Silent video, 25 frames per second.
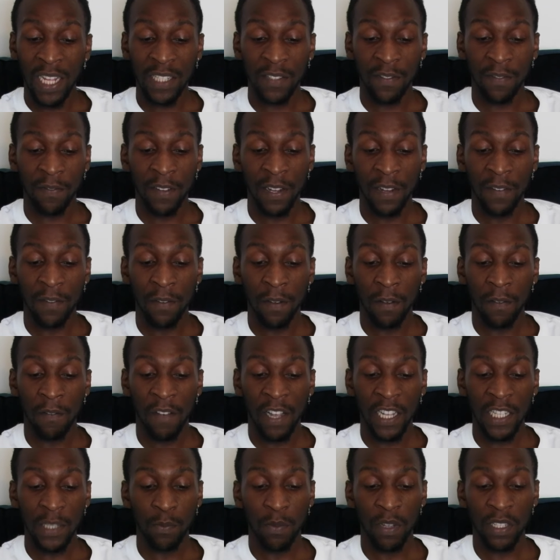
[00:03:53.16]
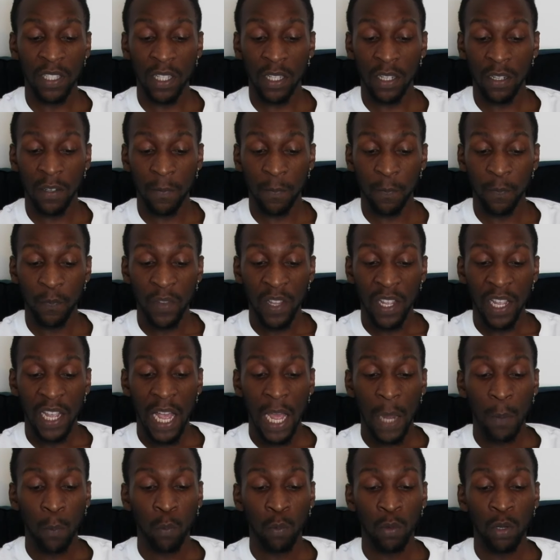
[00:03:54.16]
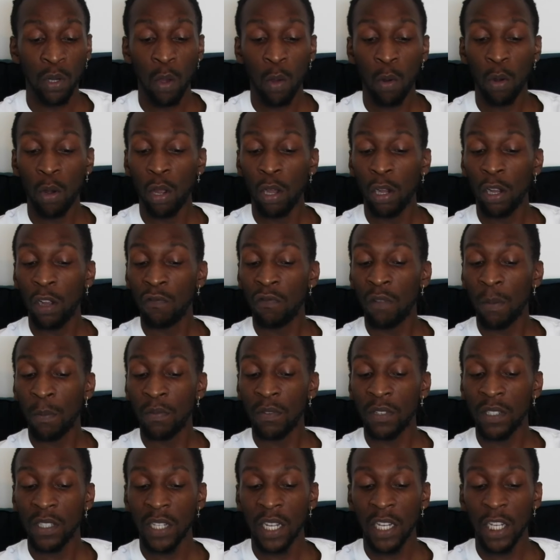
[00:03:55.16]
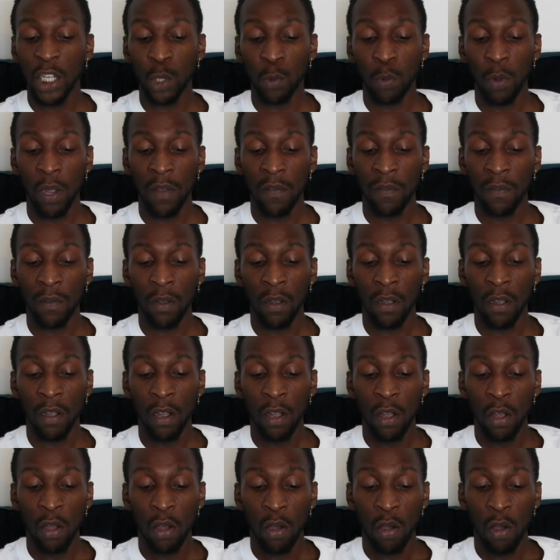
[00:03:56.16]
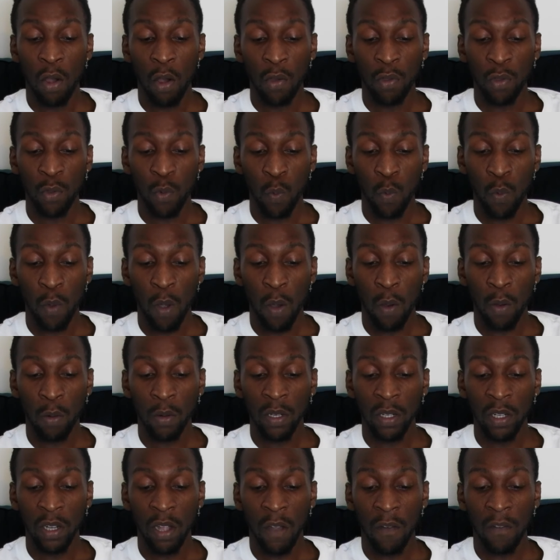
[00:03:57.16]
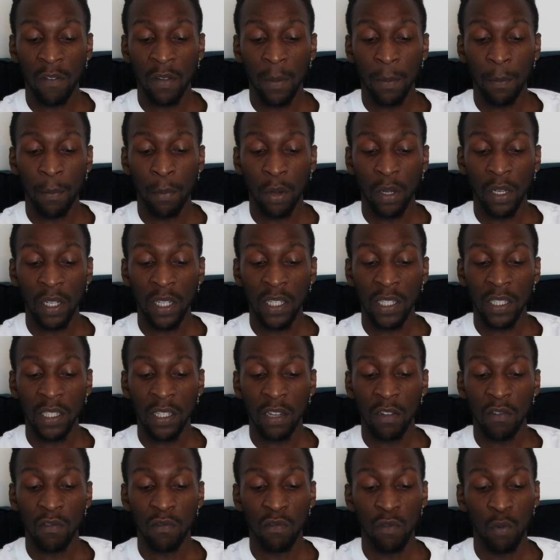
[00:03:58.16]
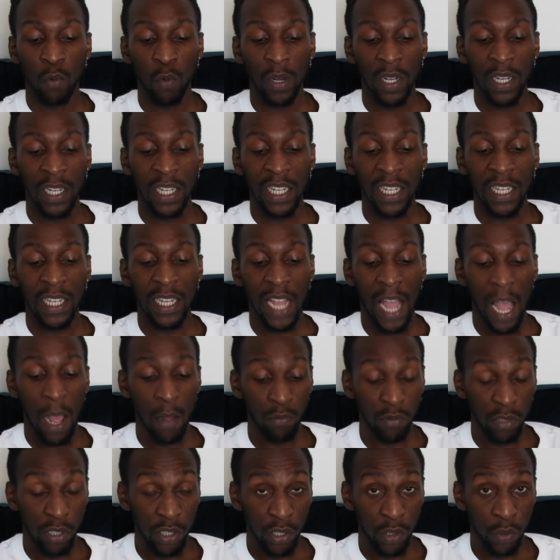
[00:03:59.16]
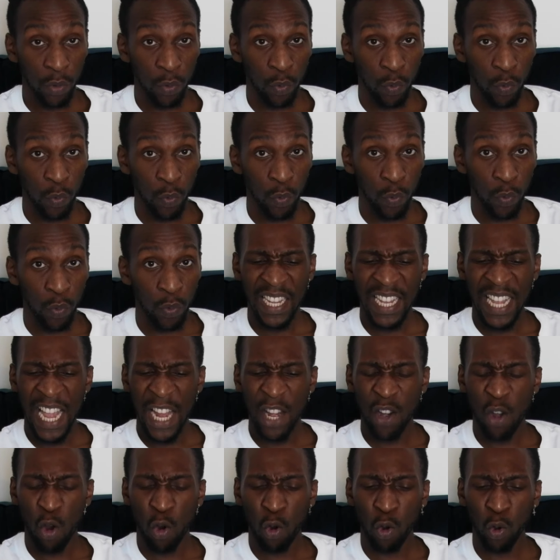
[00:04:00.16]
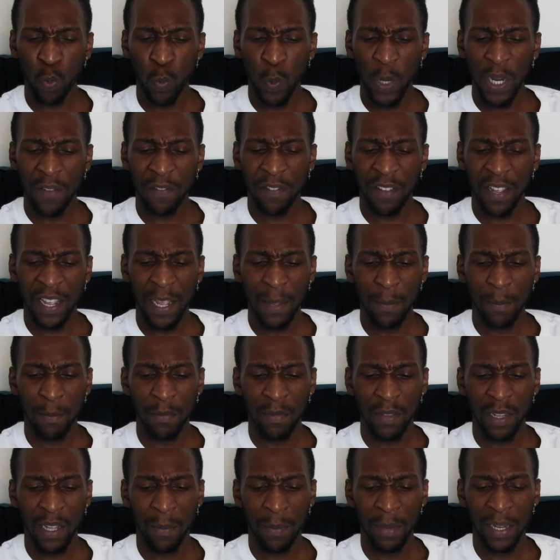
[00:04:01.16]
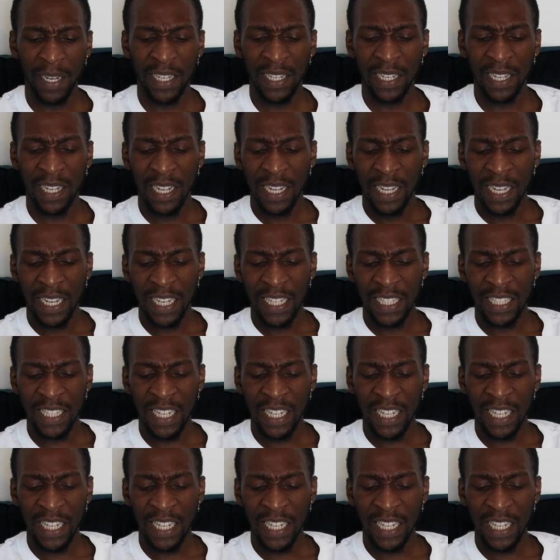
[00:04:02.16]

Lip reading: as FIFA vice president and will no longer represent UEFA on the world governing body's ruling council. Yeah, not a good week for him. I mean, he